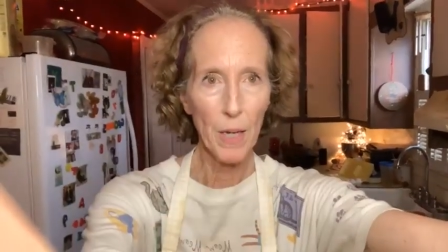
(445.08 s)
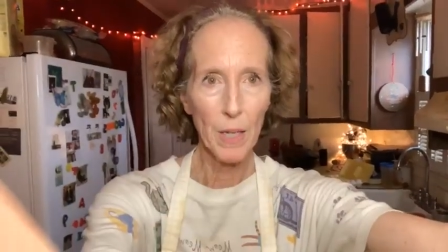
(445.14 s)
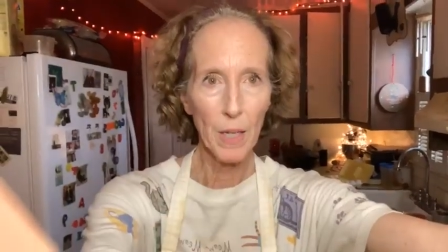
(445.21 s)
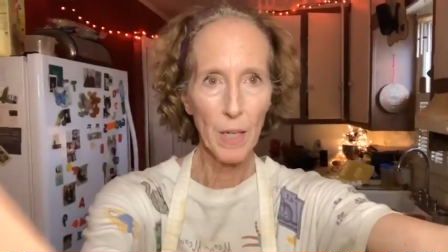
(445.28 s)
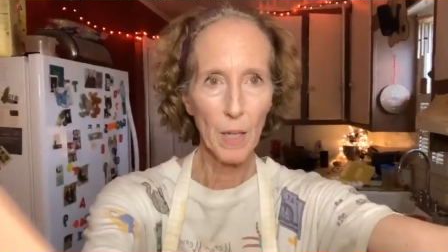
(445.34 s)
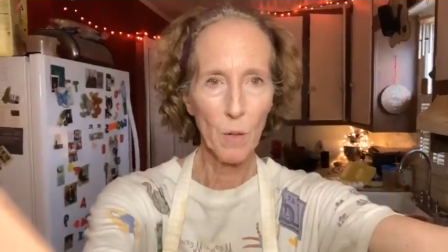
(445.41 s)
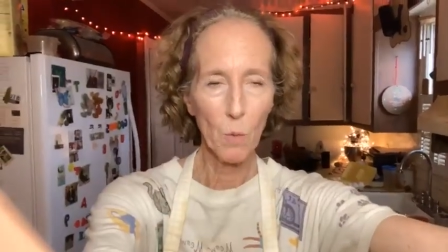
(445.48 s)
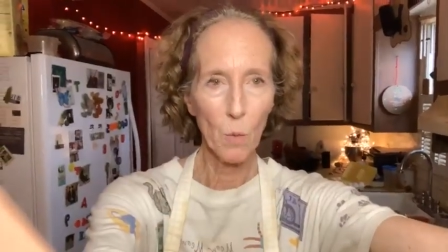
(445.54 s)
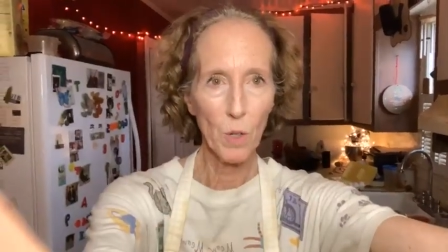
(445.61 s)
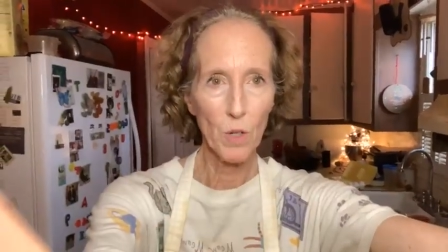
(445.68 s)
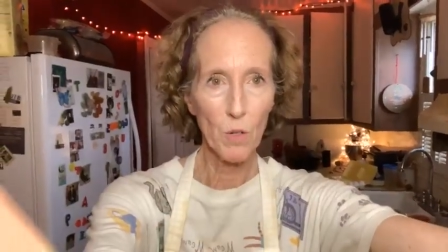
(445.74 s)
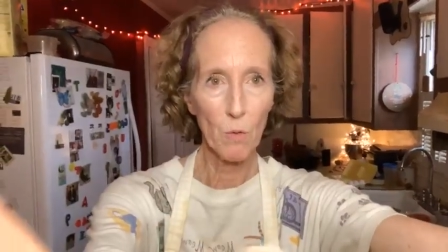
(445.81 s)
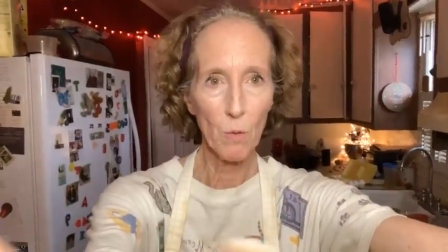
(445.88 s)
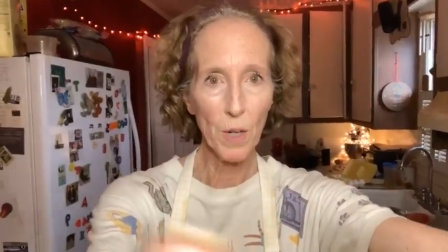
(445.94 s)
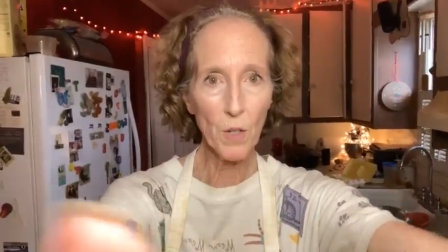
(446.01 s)
But it
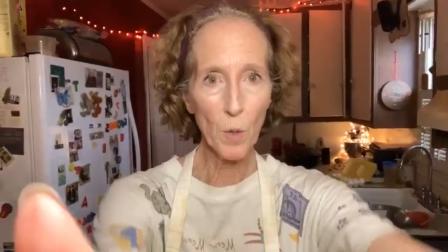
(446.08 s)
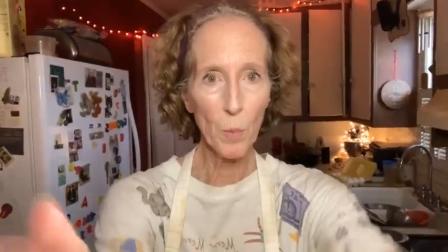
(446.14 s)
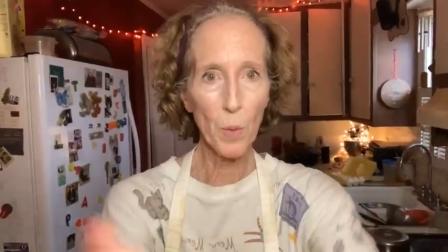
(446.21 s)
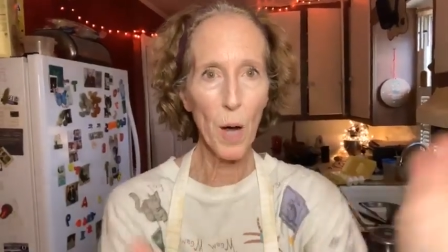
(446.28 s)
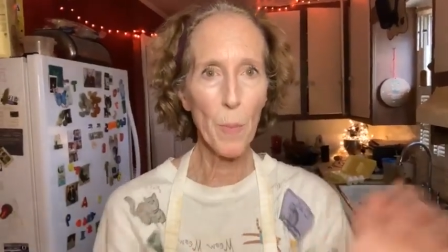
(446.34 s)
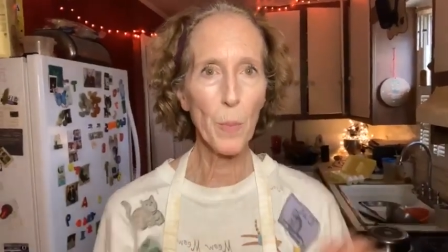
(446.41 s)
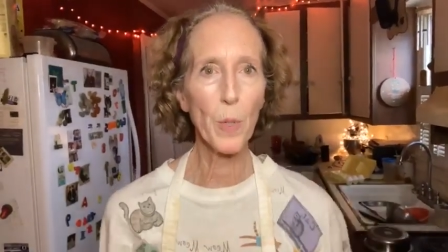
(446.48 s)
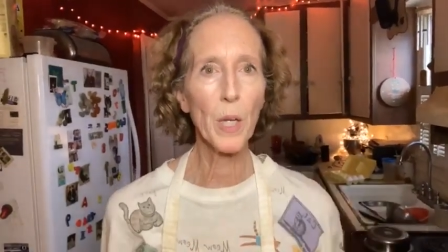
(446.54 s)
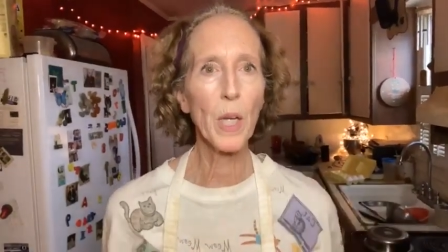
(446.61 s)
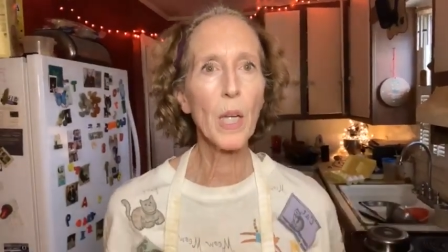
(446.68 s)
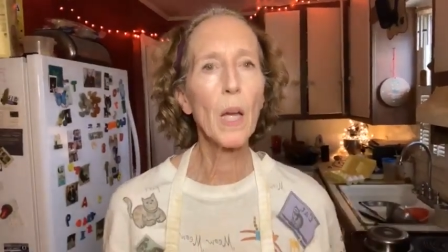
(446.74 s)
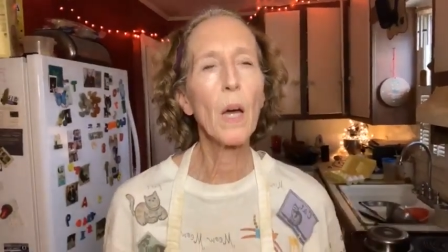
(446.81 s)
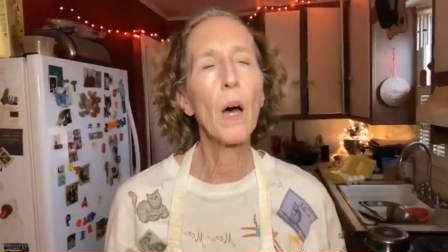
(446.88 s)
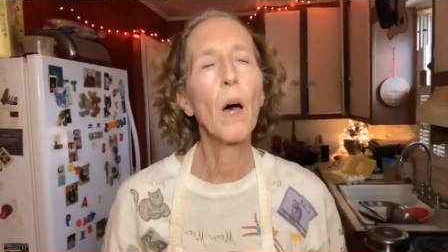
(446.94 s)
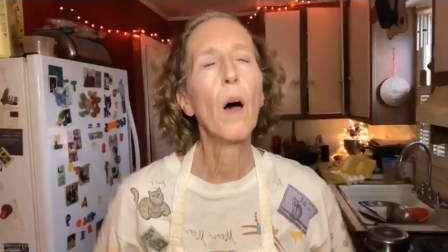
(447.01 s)
was rental
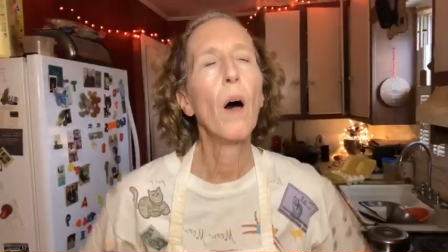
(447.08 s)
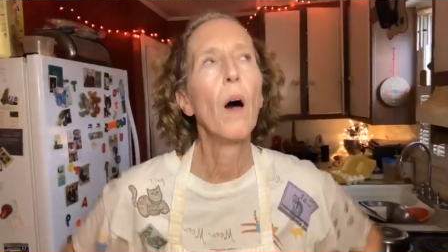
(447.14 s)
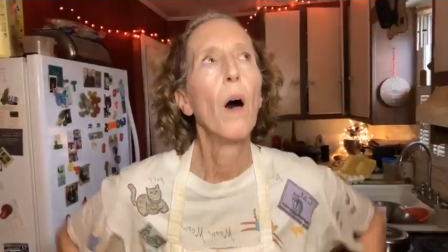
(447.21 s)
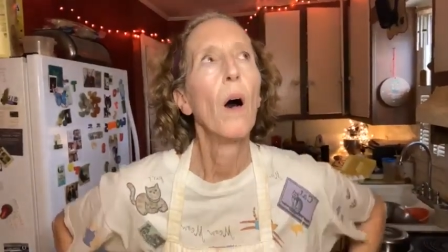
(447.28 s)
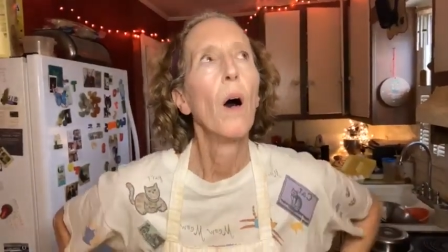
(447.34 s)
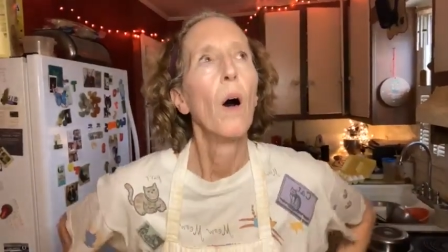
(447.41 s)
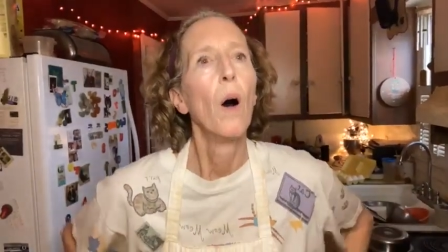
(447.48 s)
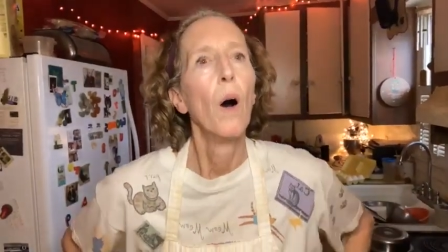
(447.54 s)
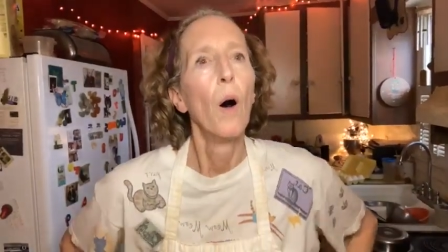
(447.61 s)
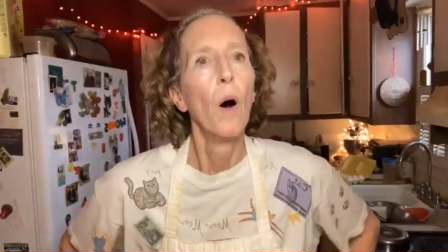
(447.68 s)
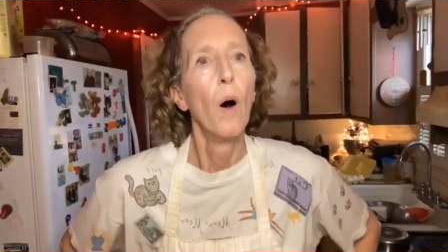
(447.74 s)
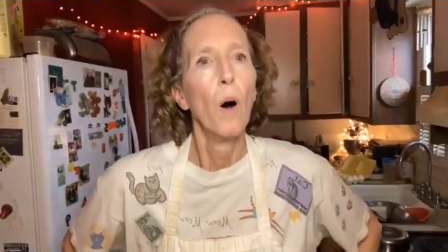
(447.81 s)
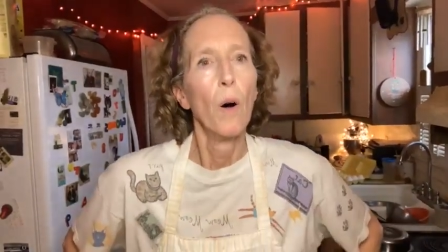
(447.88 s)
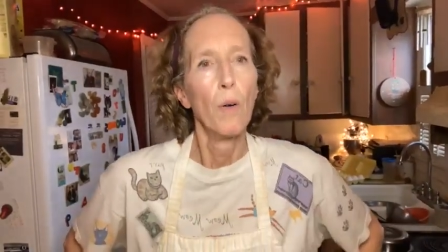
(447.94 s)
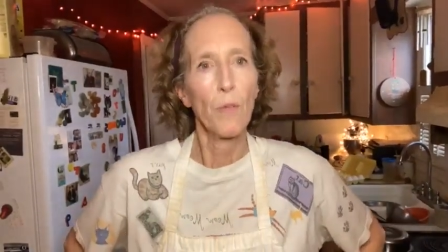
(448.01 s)
property
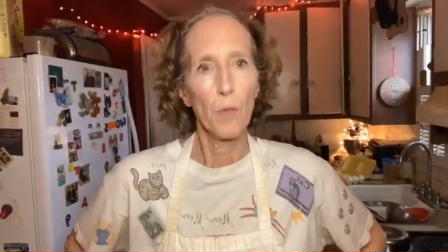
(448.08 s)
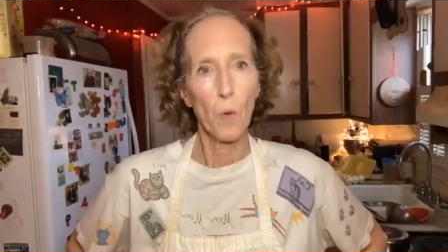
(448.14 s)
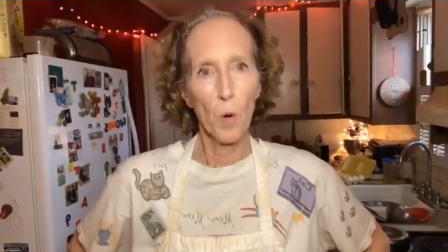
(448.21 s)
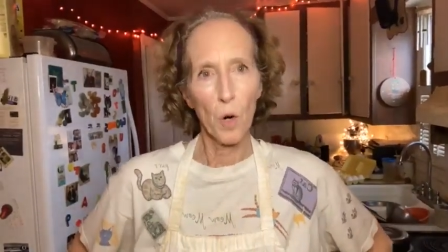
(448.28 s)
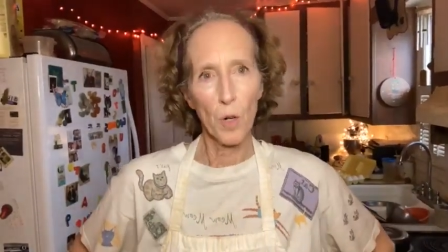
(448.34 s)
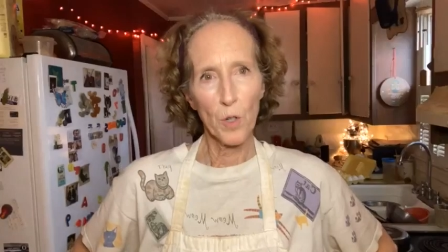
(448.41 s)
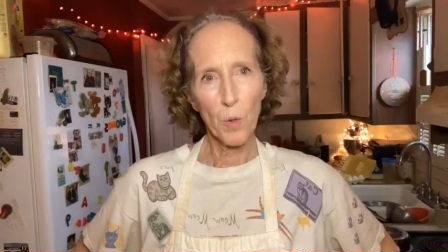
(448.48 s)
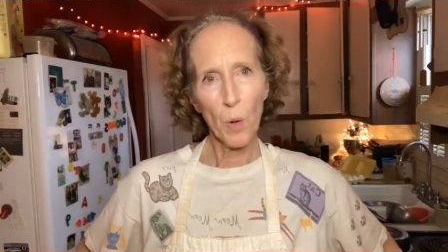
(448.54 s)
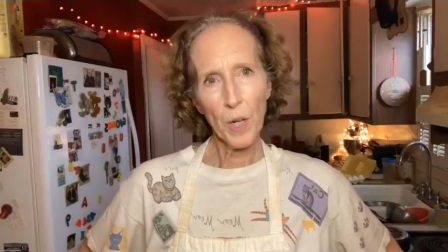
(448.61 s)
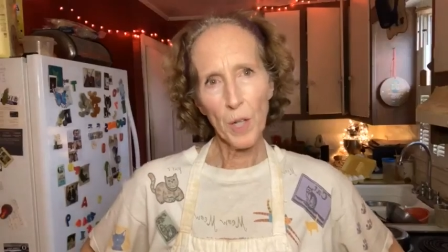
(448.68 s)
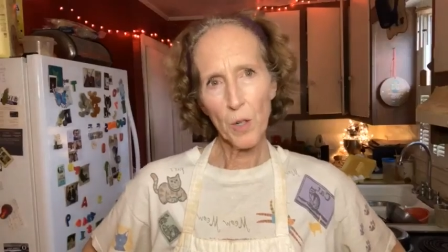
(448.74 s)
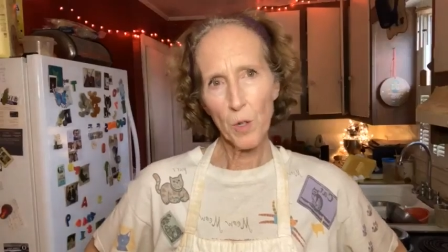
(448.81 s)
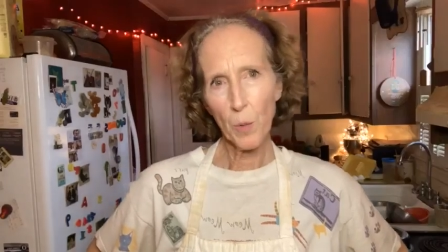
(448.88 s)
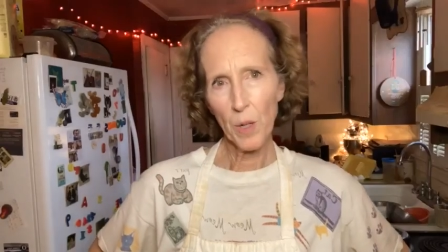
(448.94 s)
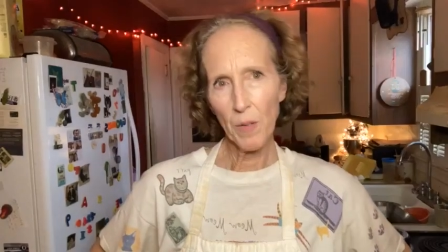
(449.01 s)
for
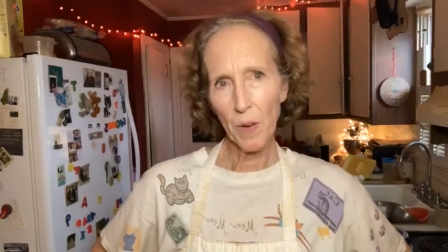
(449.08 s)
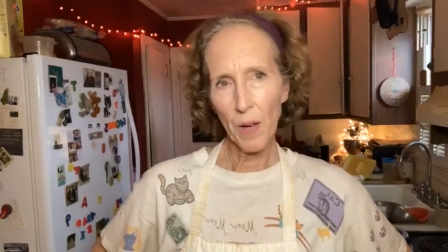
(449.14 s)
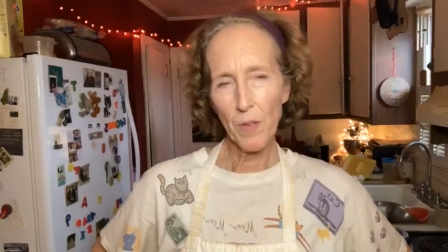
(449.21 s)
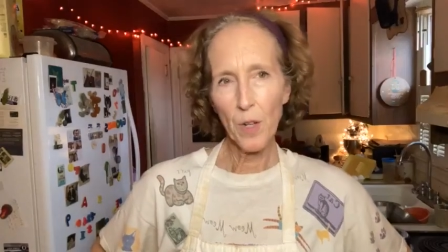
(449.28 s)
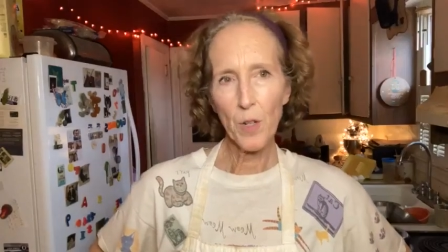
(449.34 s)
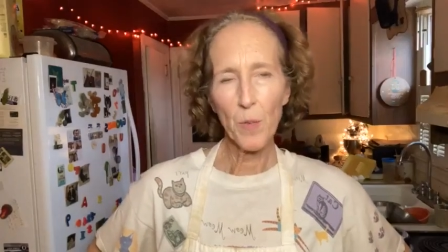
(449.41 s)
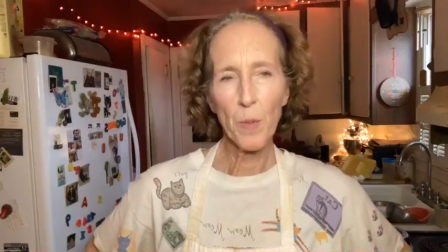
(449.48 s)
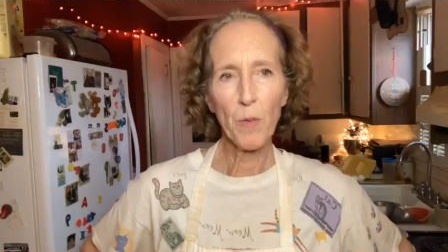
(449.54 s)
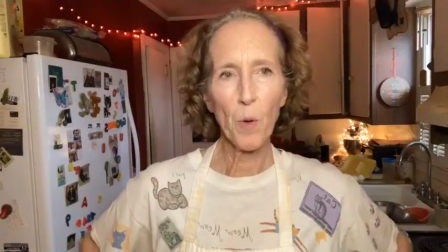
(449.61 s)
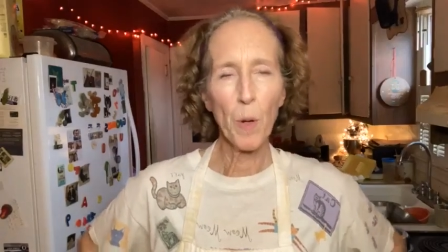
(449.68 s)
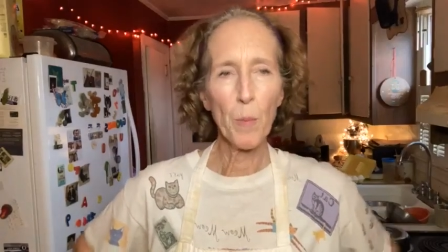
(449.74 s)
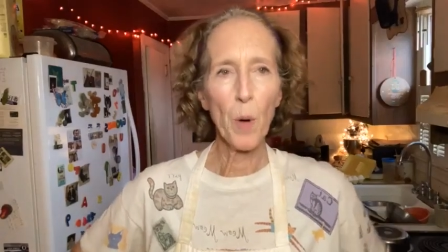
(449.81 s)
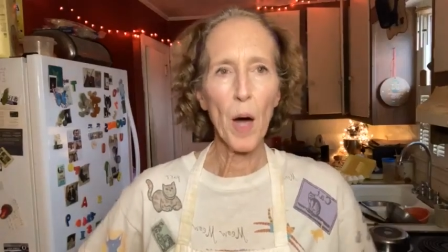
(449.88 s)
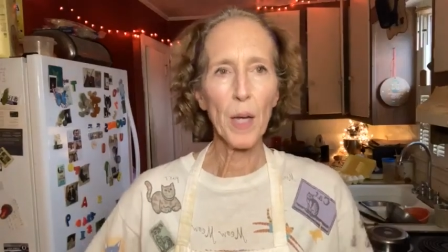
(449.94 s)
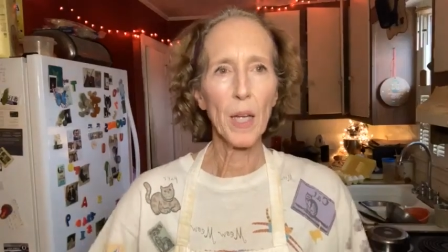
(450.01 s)
20 or 25 years
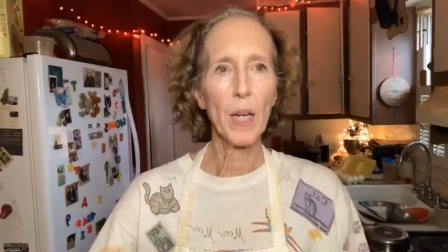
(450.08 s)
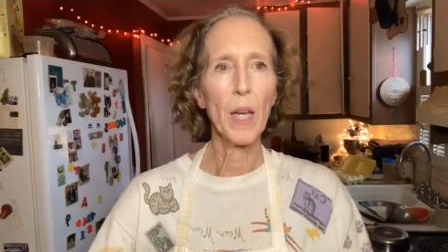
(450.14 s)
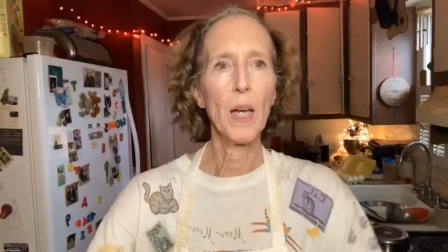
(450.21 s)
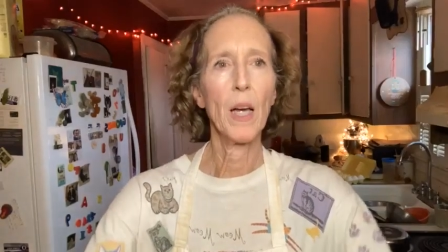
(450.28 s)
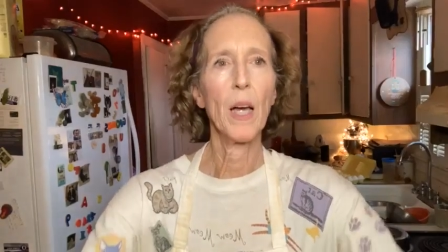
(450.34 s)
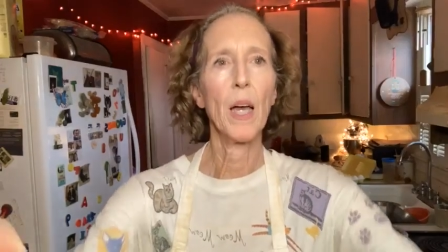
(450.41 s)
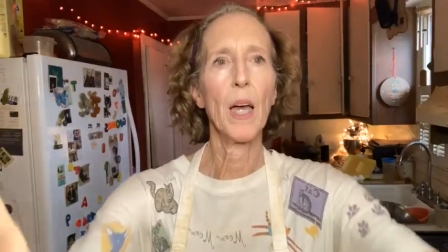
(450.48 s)
before we bought it.